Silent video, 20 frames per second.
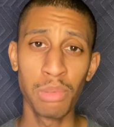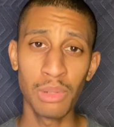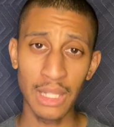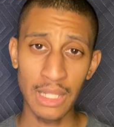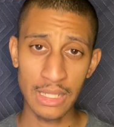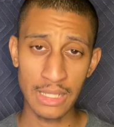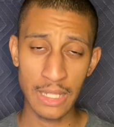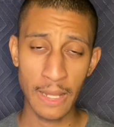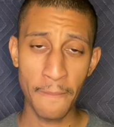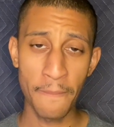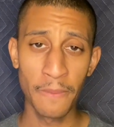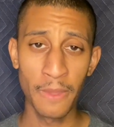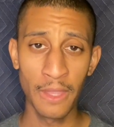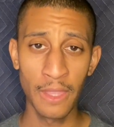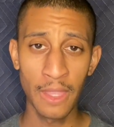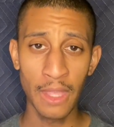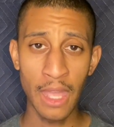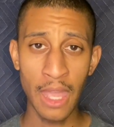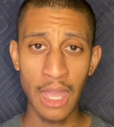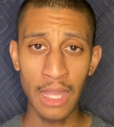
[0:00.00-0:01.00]
place.
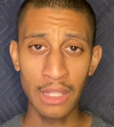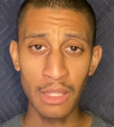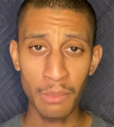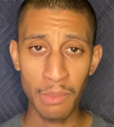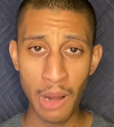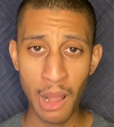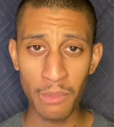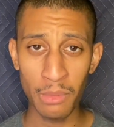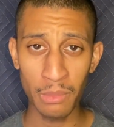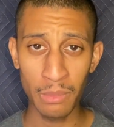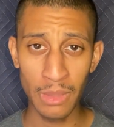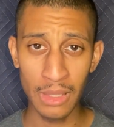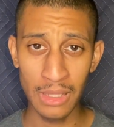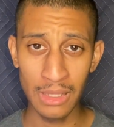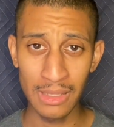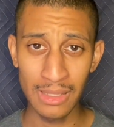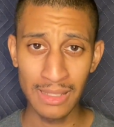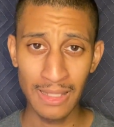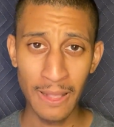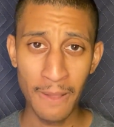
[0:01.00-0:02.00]
And the problem
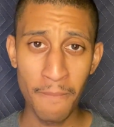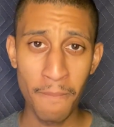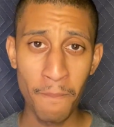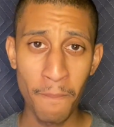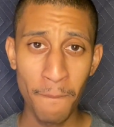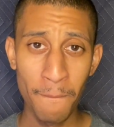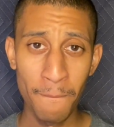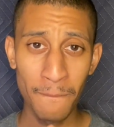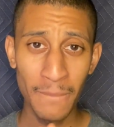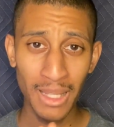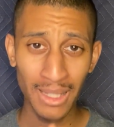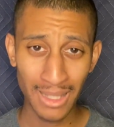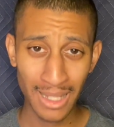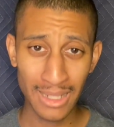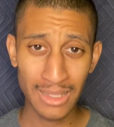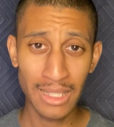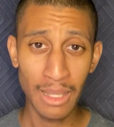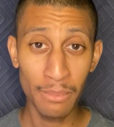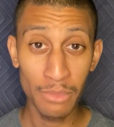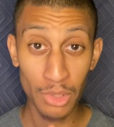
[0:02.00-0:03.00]
is, a lot
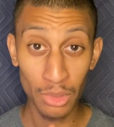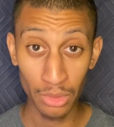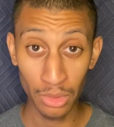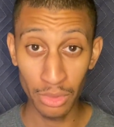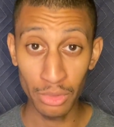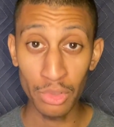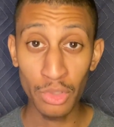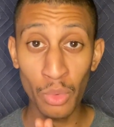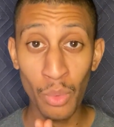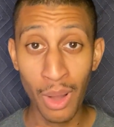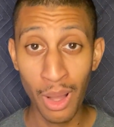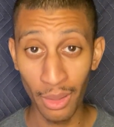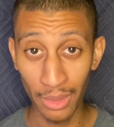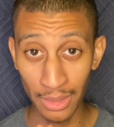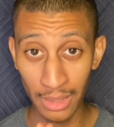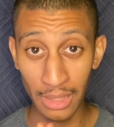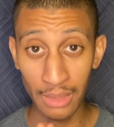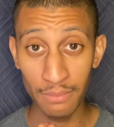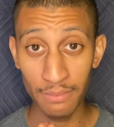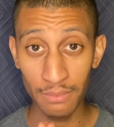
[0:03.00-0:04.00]
of times you lose
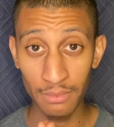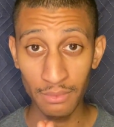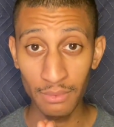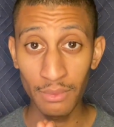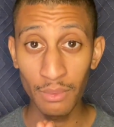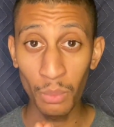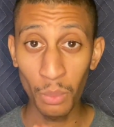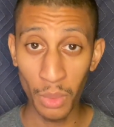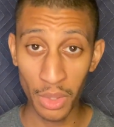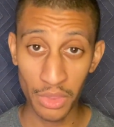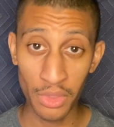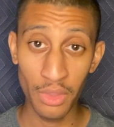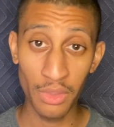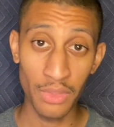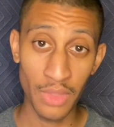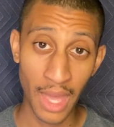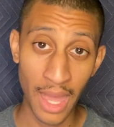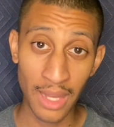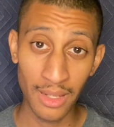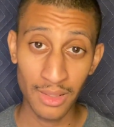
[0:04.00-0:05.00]
quality with
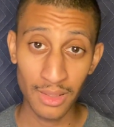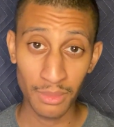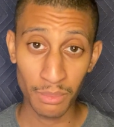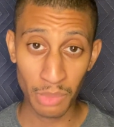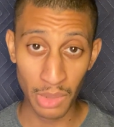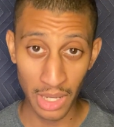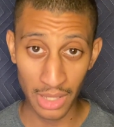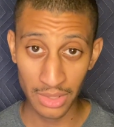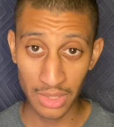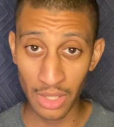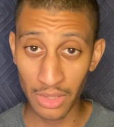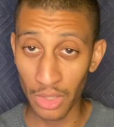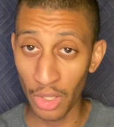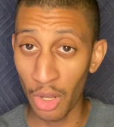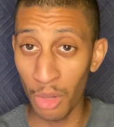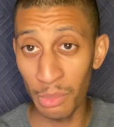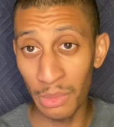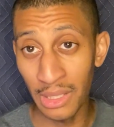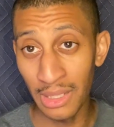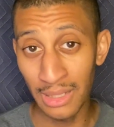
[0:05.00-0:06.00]
that process
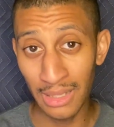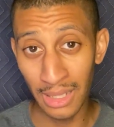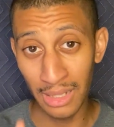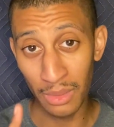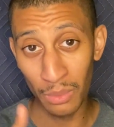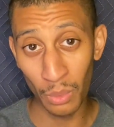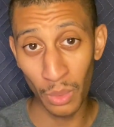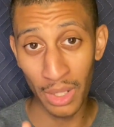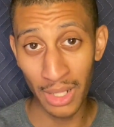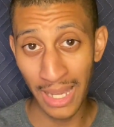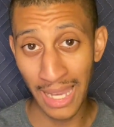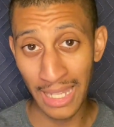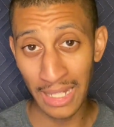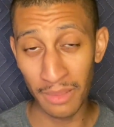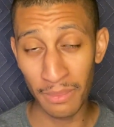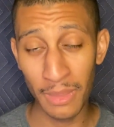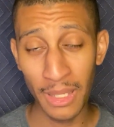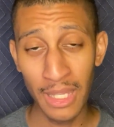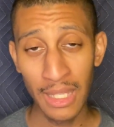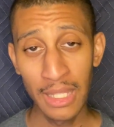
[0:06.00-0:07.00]
all being done in one item.
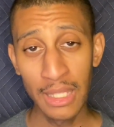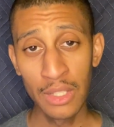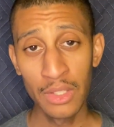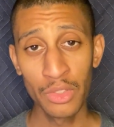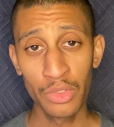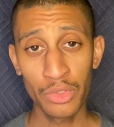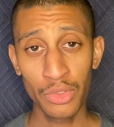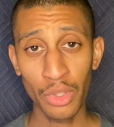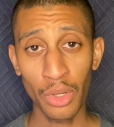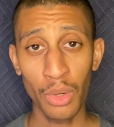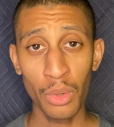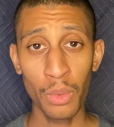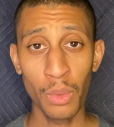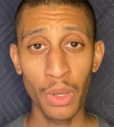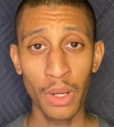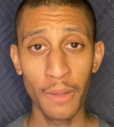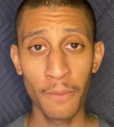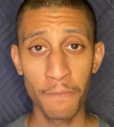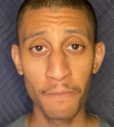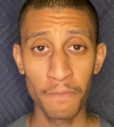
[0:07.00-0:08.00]
So
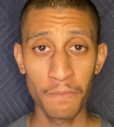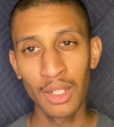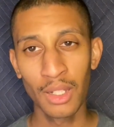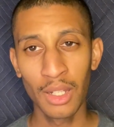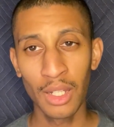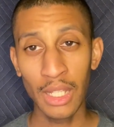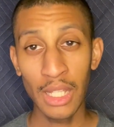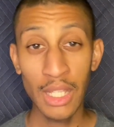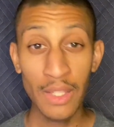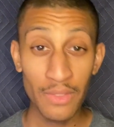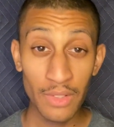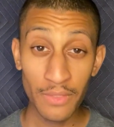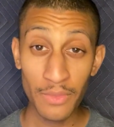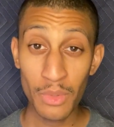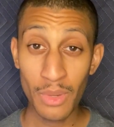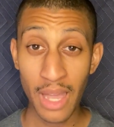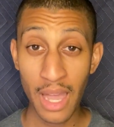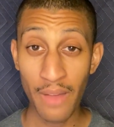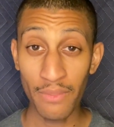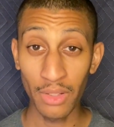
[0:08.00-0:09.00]
even if
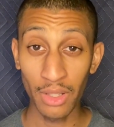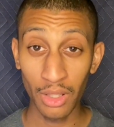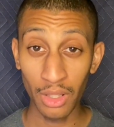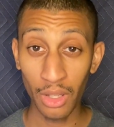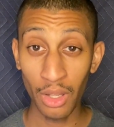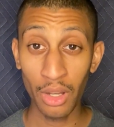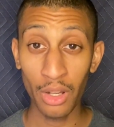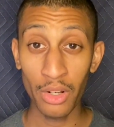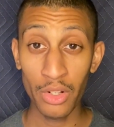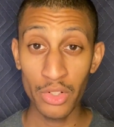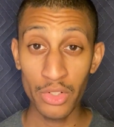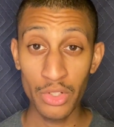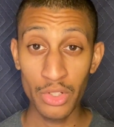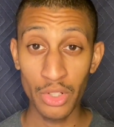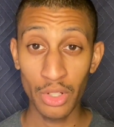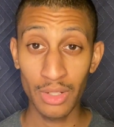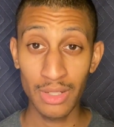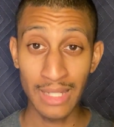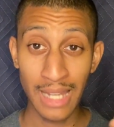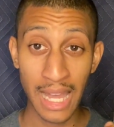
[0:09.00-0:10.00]
you have a large
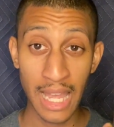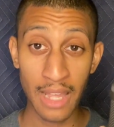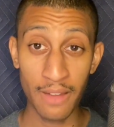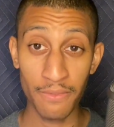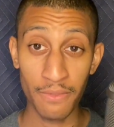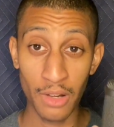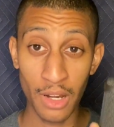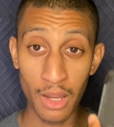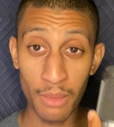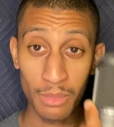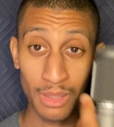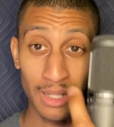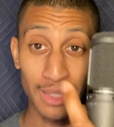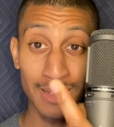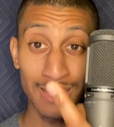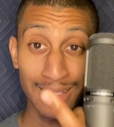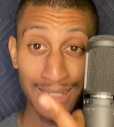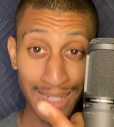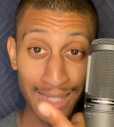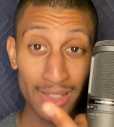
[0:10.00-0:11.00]
diaphragm
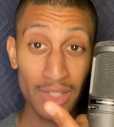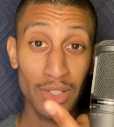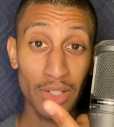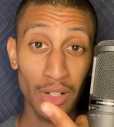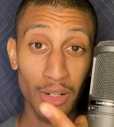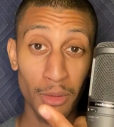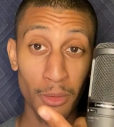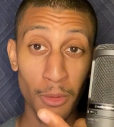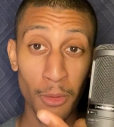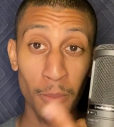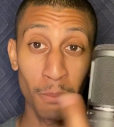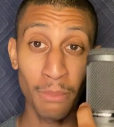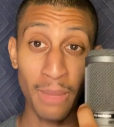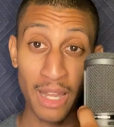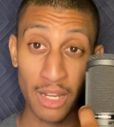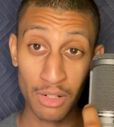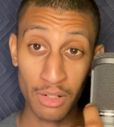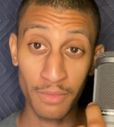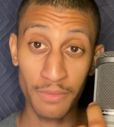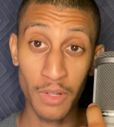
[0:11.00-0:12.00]
condenser
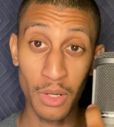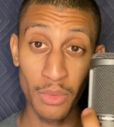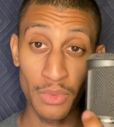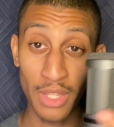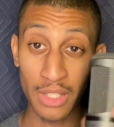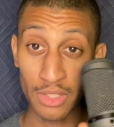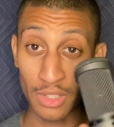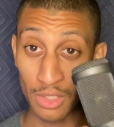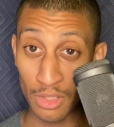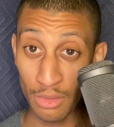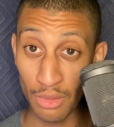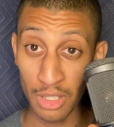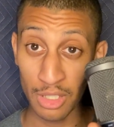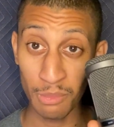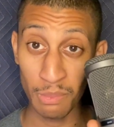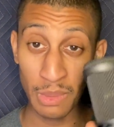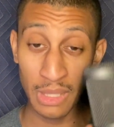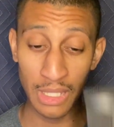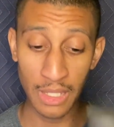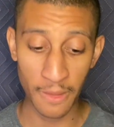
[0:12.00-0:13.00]
microphone that's a
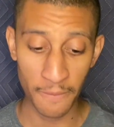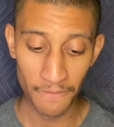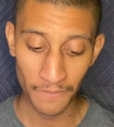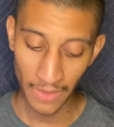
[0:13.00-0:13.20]
USB,